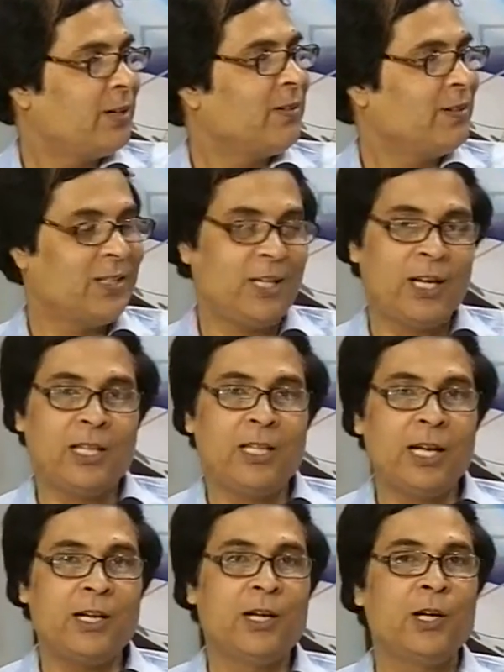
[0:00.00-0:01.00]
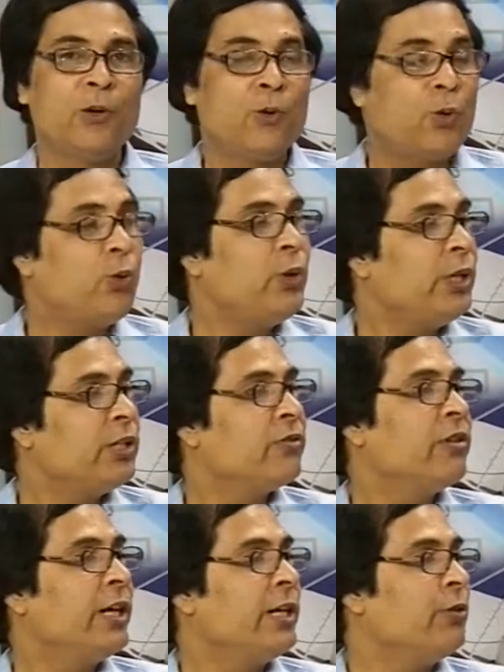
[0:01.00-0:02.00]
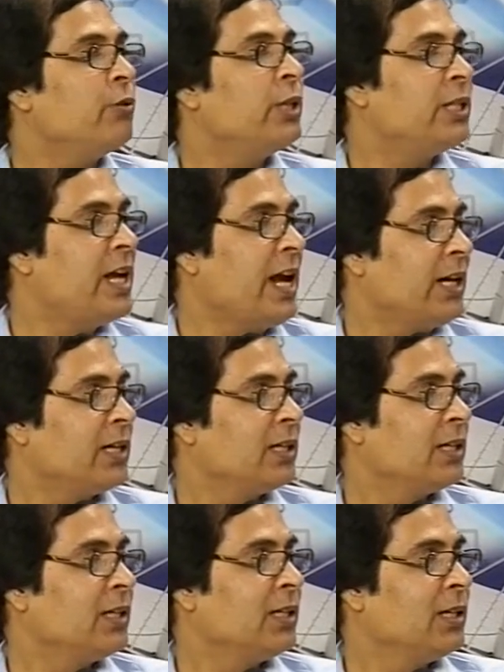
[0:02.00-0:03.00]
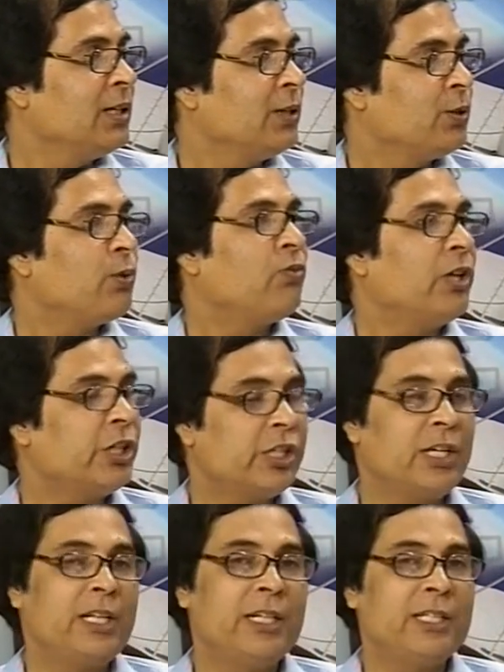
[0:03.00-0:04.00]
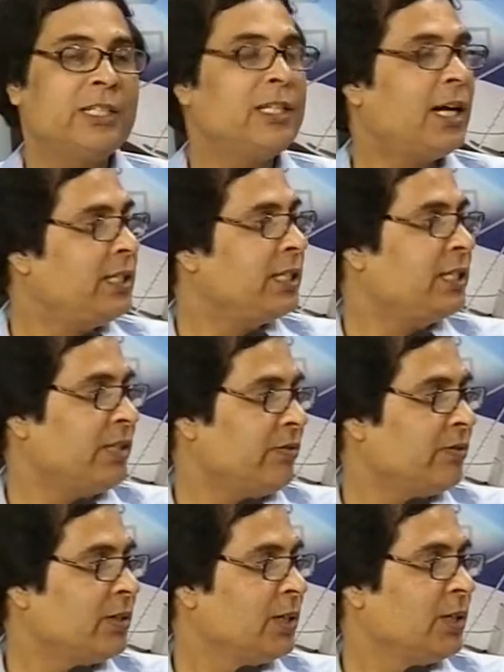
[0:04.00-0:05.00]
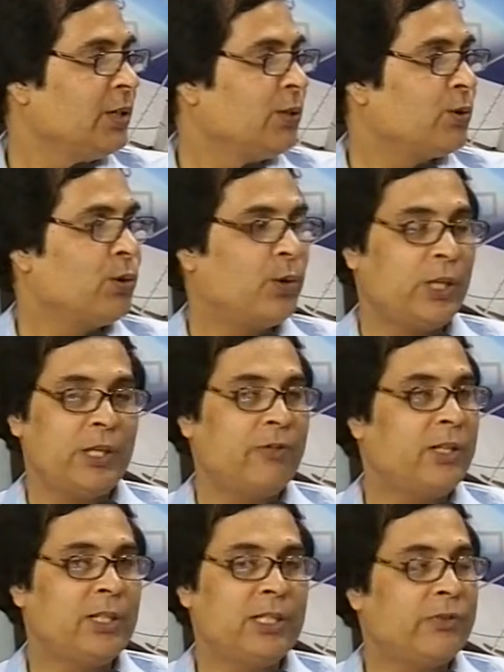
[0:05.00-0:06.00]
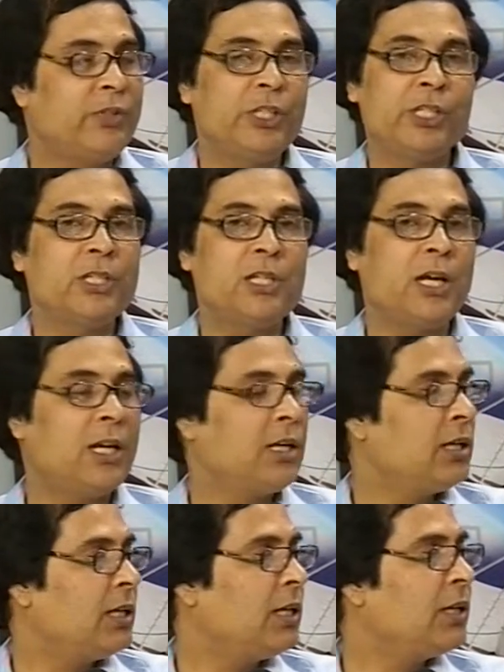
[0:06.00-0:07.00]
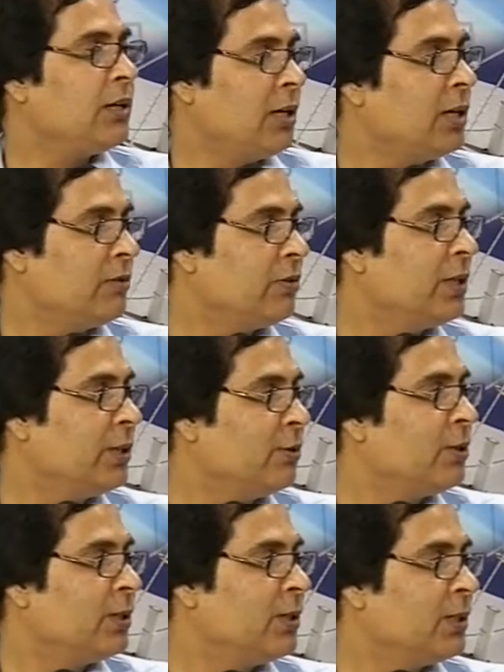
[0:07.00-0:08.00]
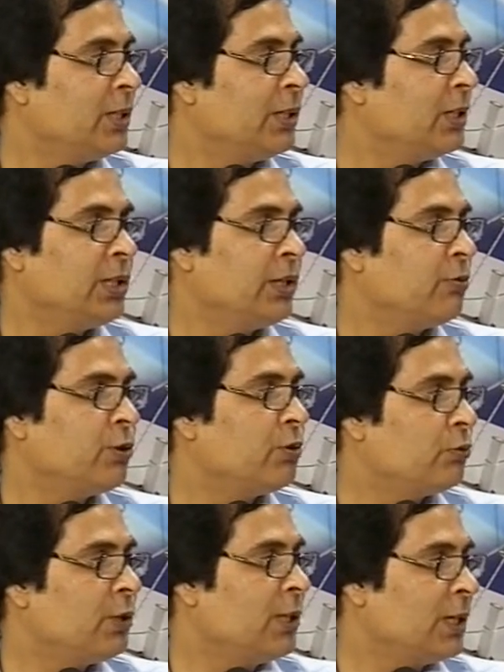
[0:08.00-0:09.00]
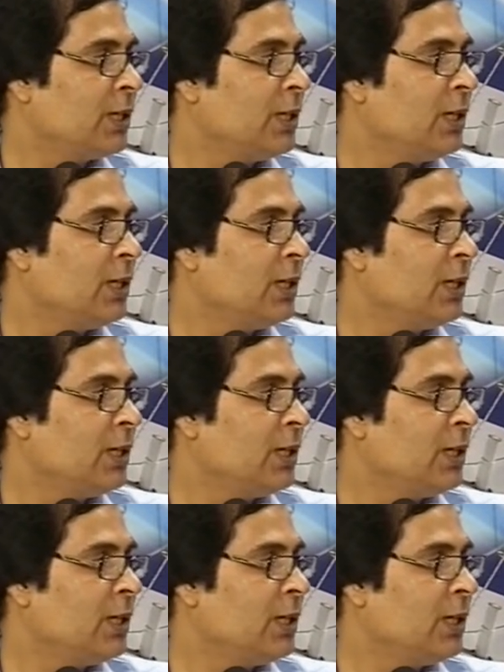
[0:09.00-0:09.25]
is there, and then who is wearing, what is that? So functionally it is an adjective. So even the definitions are not very good, they won't work.